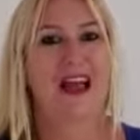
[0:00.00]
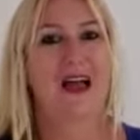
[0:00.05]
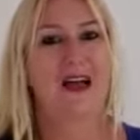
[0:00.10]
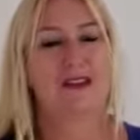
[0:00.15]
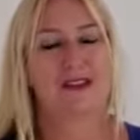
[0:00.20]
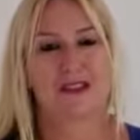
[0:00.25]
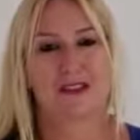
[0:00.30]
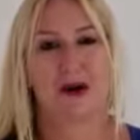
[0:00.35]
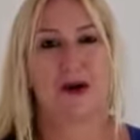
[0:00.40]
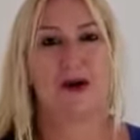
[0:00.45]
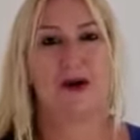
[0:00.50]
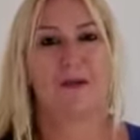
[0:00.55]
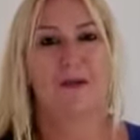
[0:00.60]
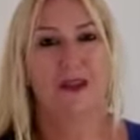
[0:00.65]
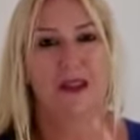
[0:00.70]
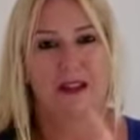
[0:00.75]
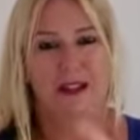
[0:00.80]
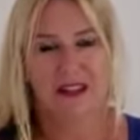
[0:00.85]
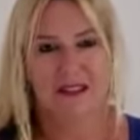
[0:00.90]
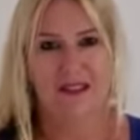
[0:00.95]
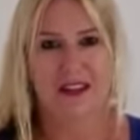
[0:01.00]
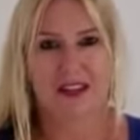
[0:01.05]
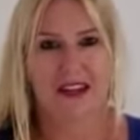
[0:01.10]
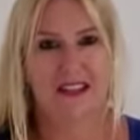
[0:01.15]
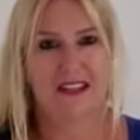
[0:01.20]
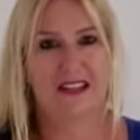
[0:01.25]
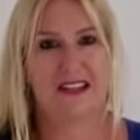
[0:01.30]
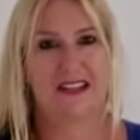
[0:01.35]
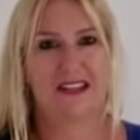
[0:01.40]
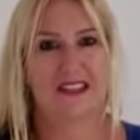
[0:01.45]
So living in
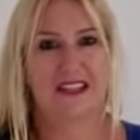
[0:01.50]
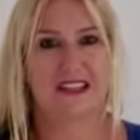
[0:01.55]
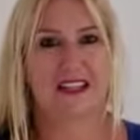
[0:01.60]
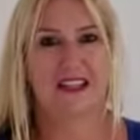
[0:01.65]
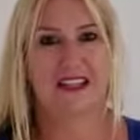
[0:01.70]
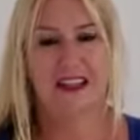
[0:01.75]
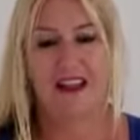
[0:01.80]
a city,